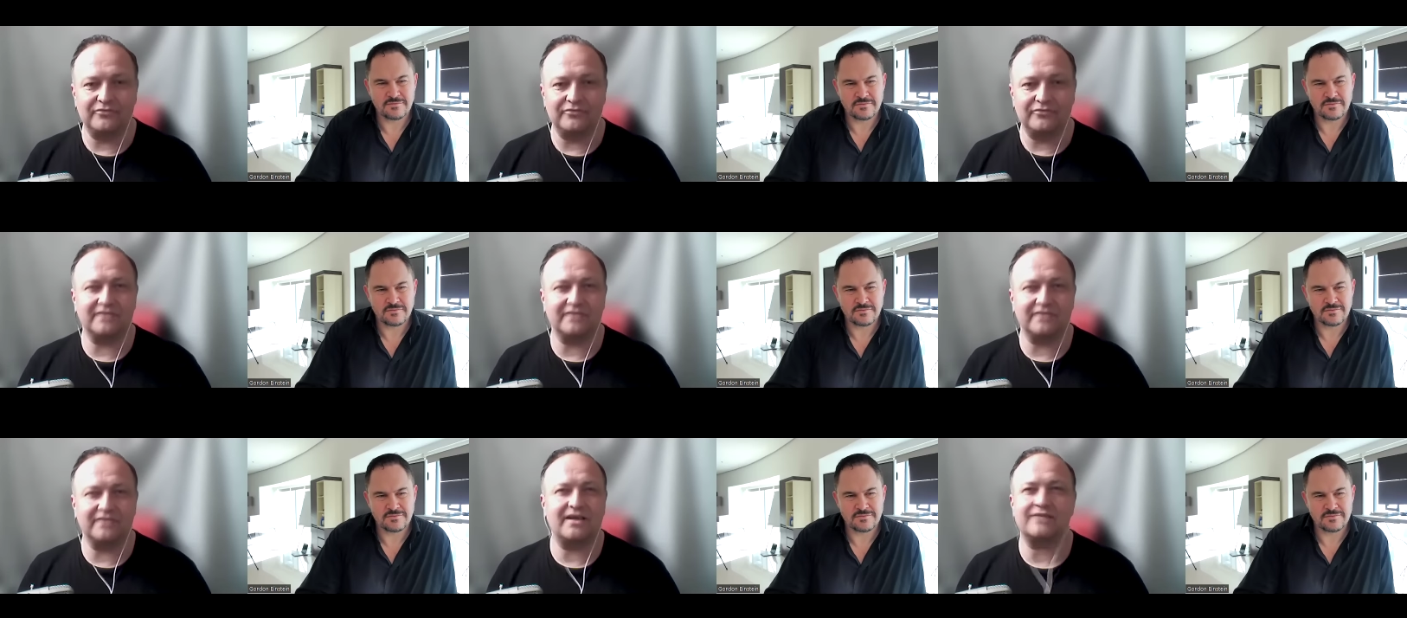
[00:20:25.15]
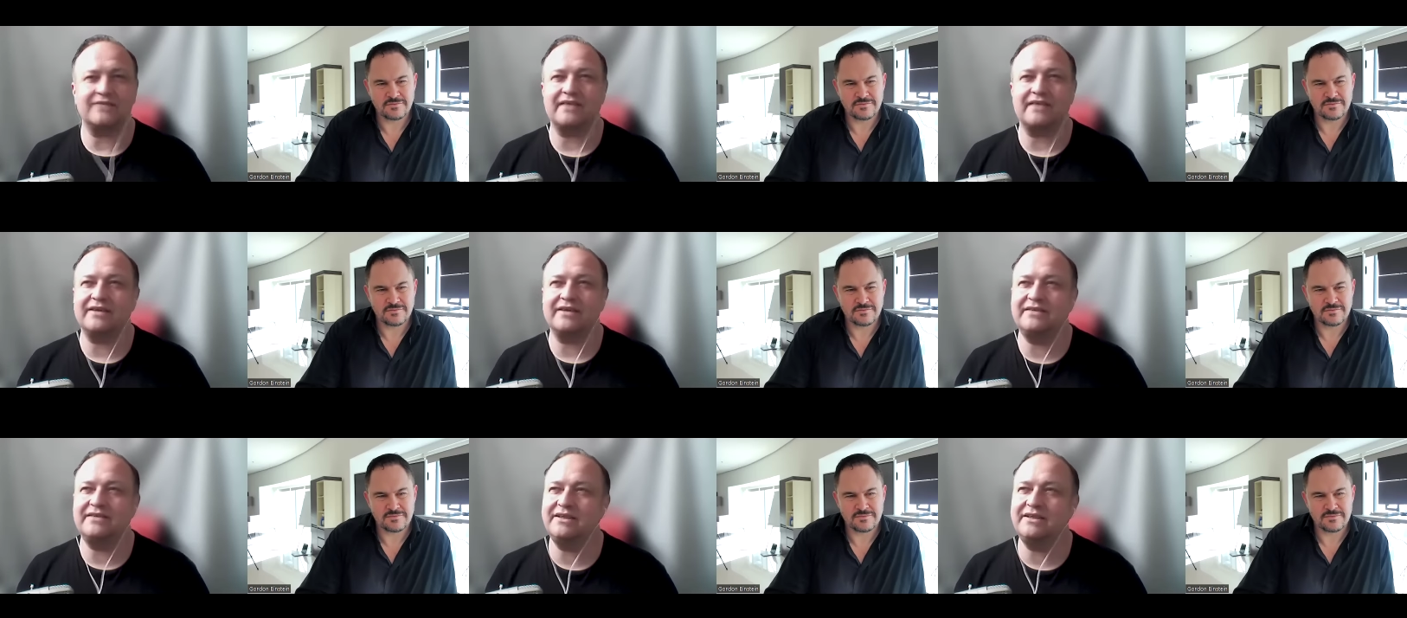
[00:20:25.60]
Speaker 1: After that,
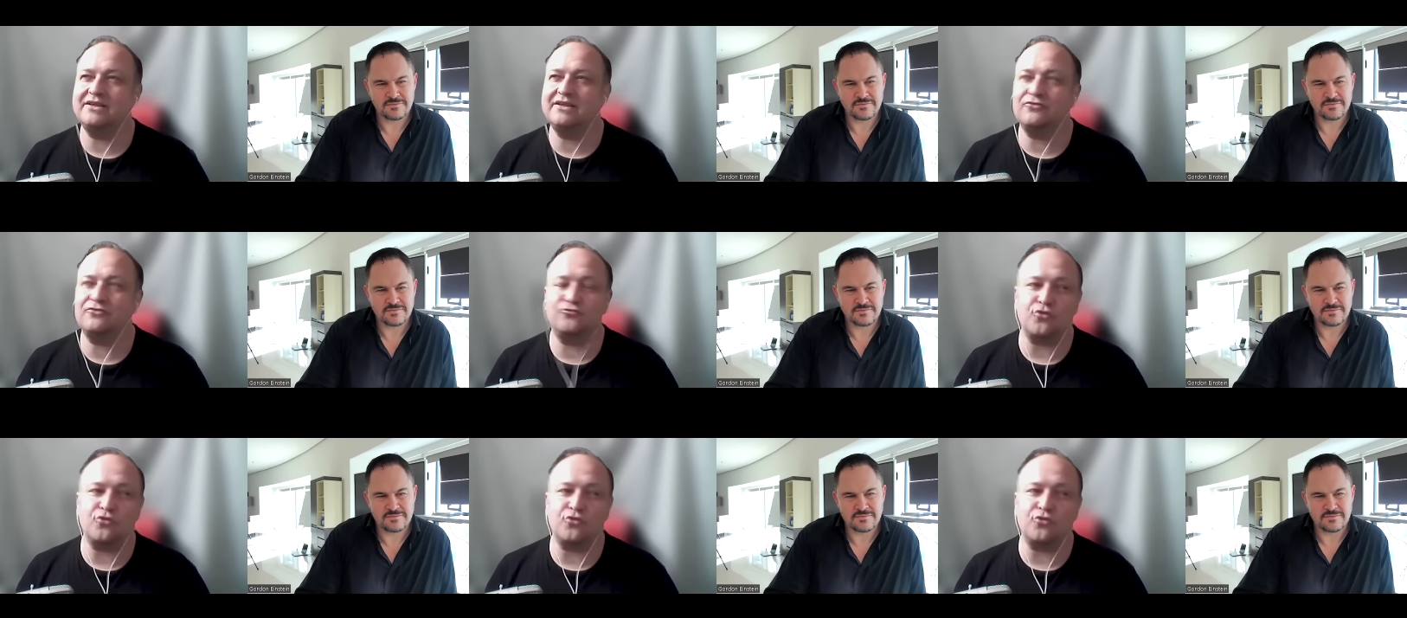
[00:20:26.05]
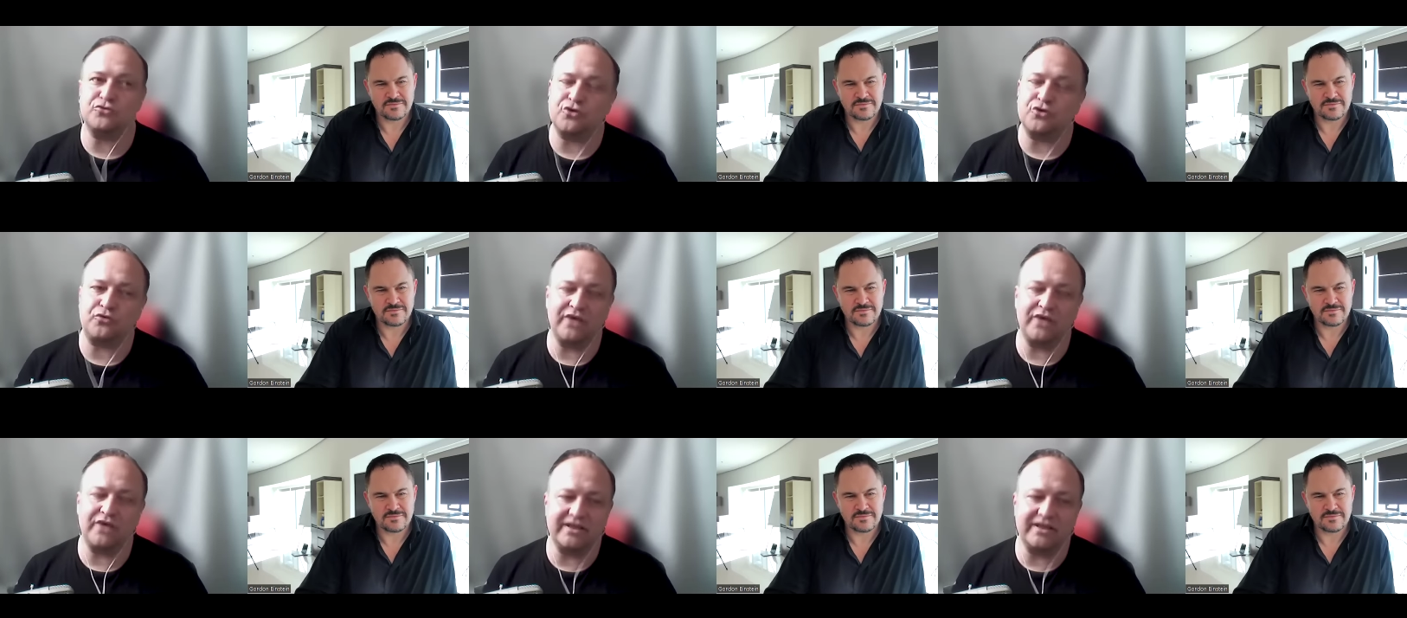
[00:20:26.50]
I did a
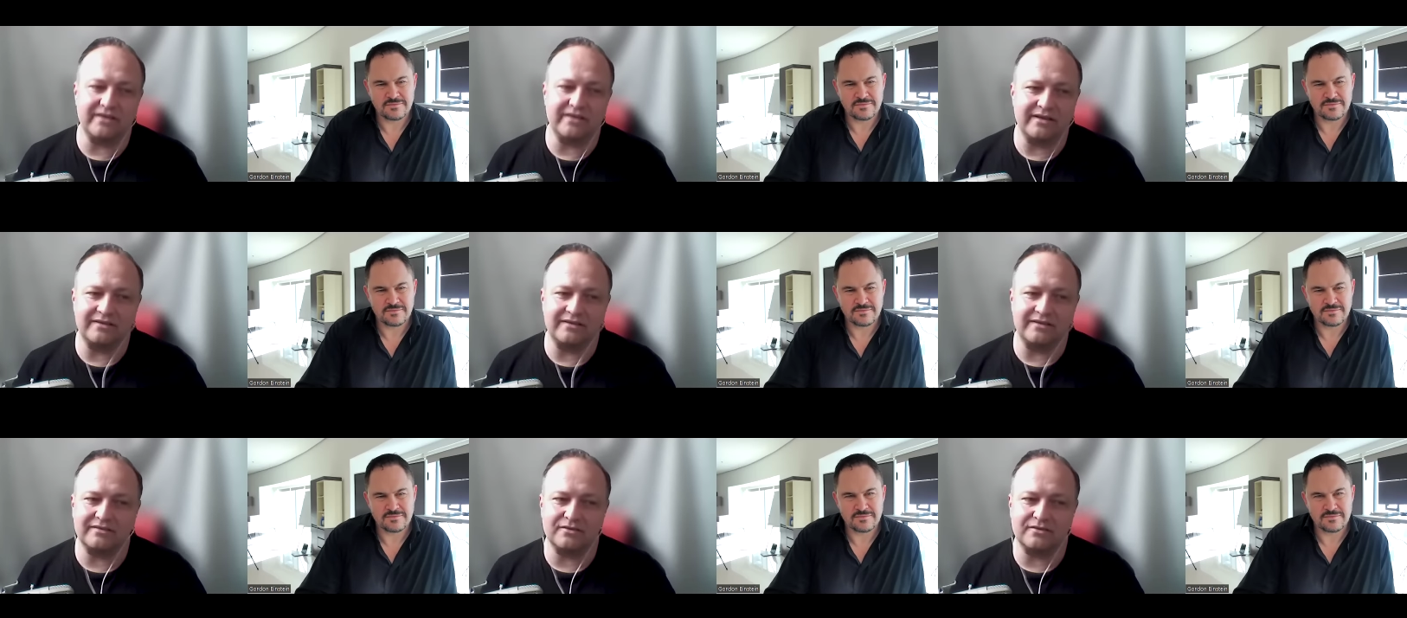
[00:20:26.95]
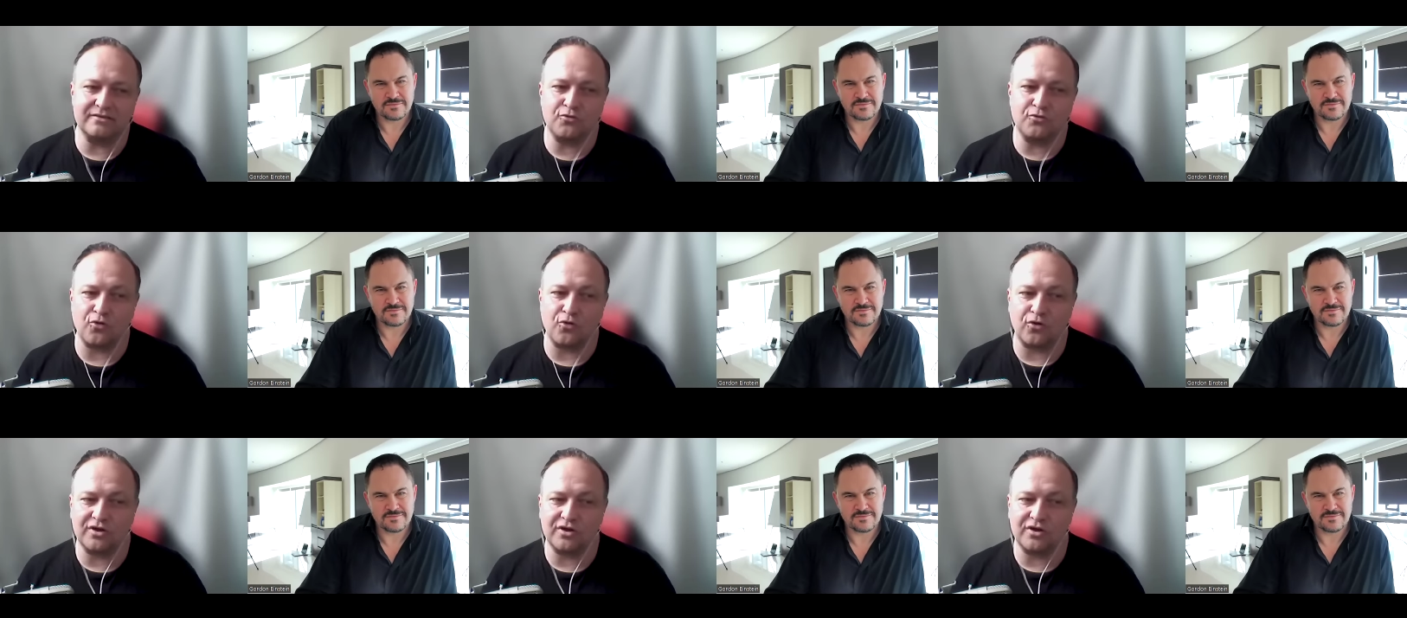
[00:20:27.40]
photo reading
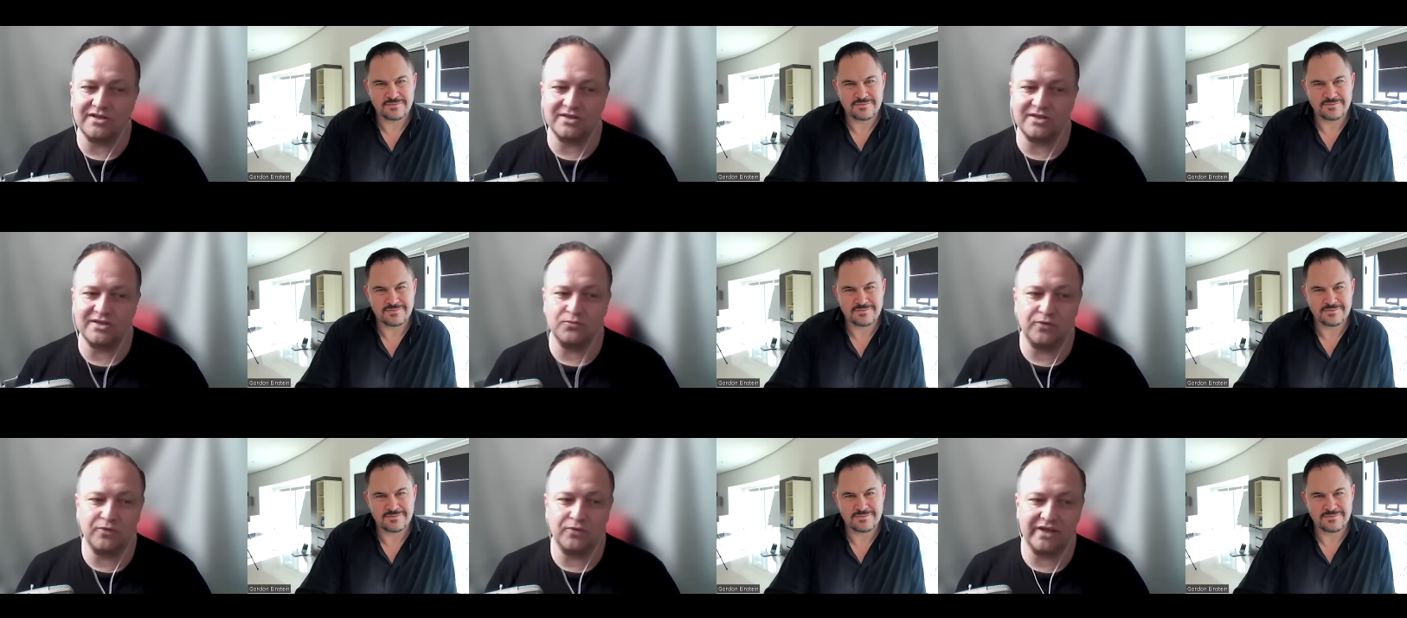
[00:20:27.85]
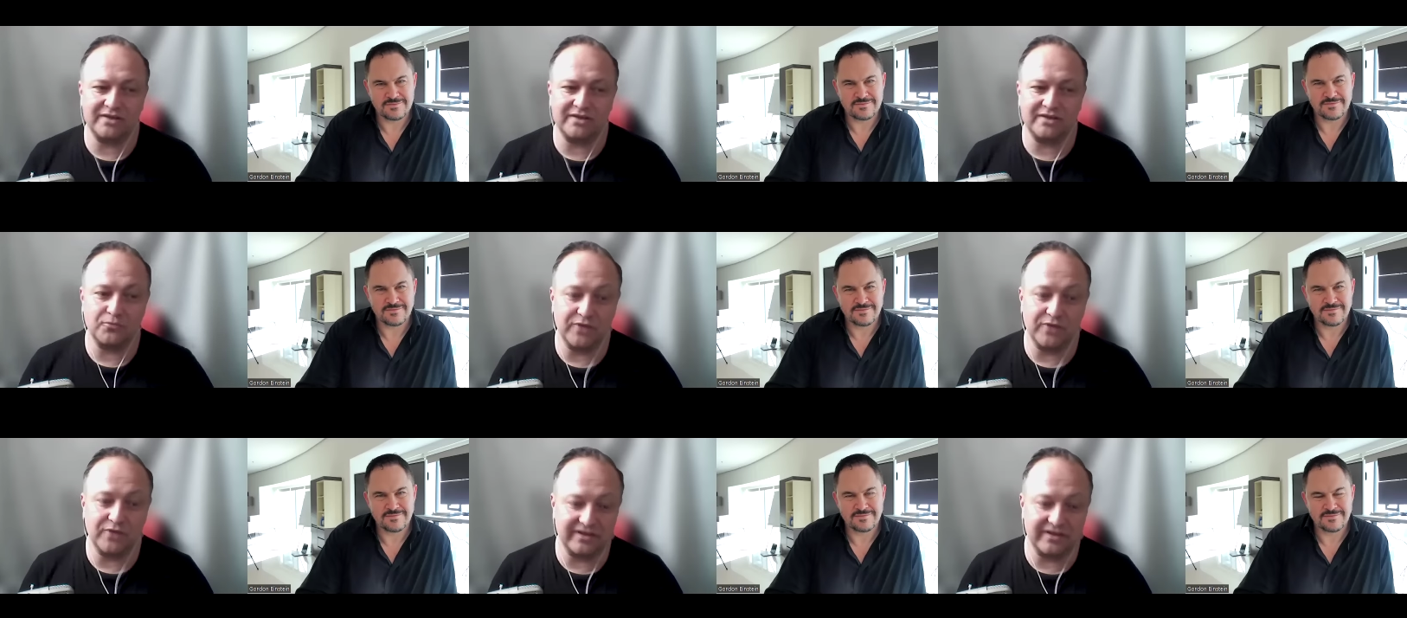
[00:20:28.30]
course
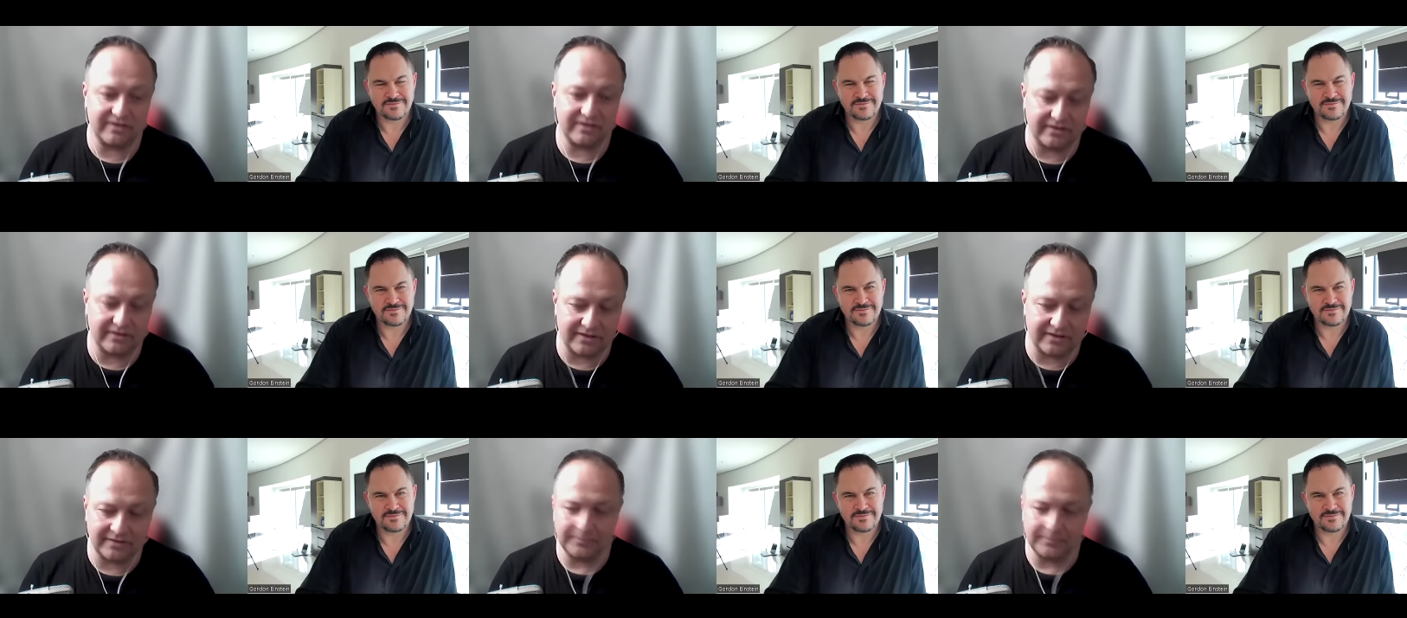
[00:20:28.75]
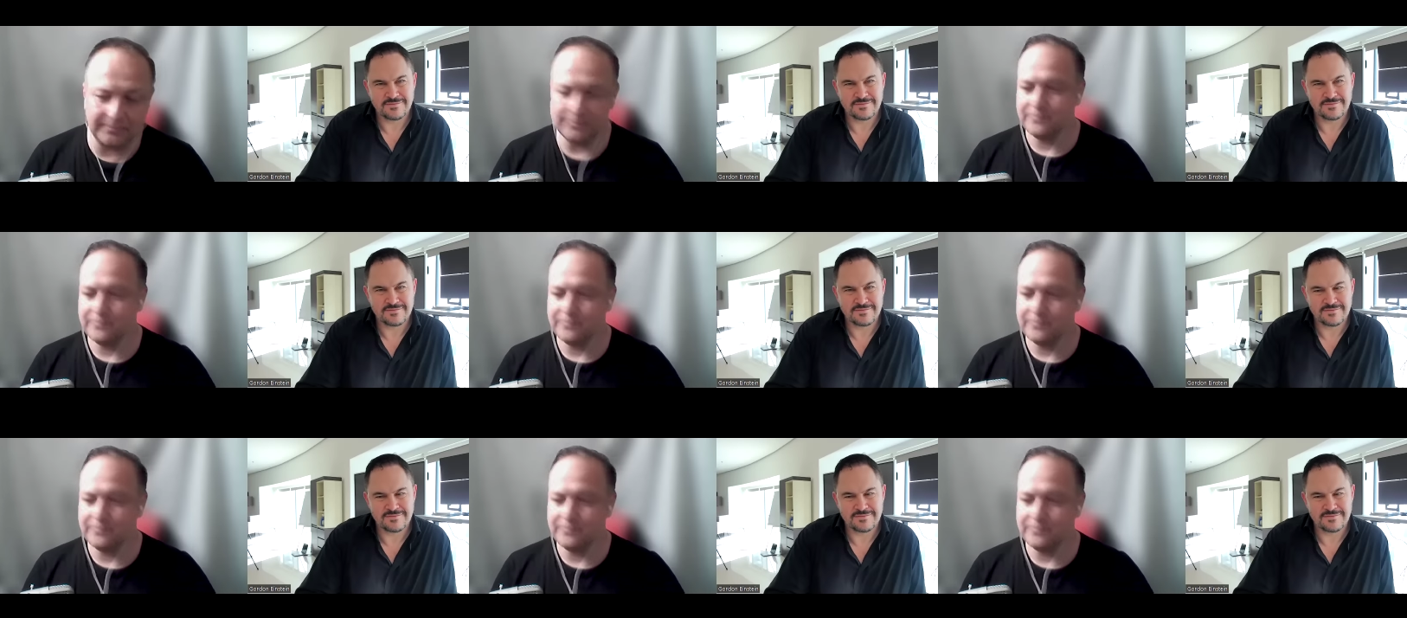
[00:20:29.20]
with with her.